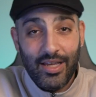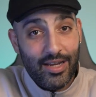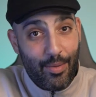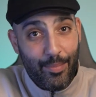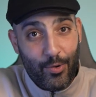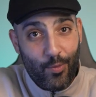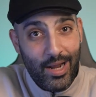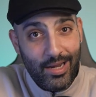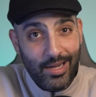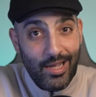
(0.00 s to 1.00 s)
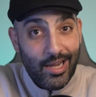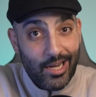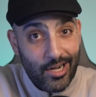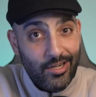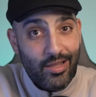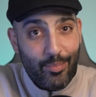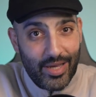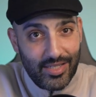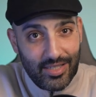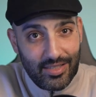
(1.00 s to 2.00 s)
Number one, learn the
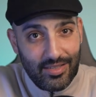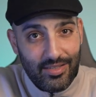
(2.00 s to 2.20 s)
basics.